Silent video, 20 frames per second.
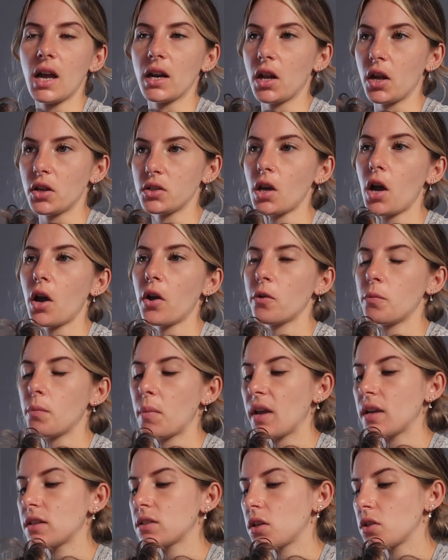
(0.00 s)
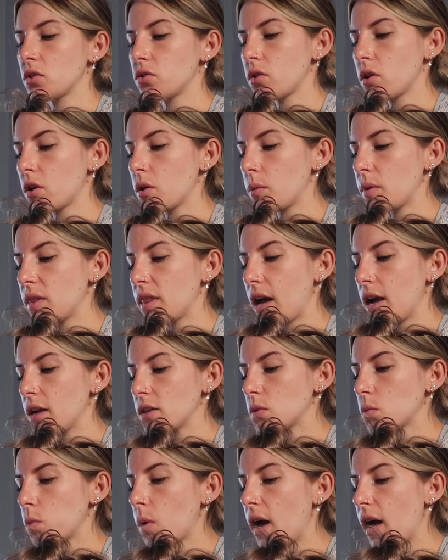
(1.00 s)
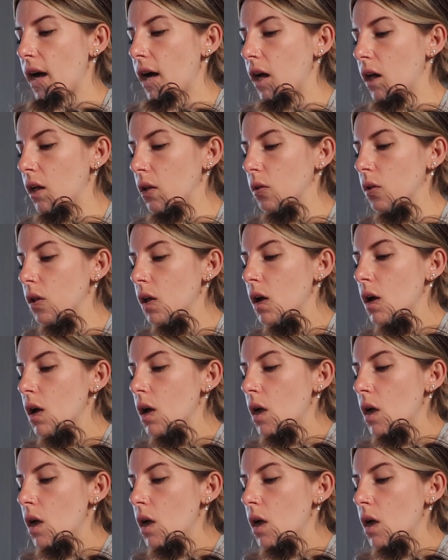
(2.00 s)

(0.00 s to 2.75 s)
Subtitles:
and her tone makes her struggle with that as well.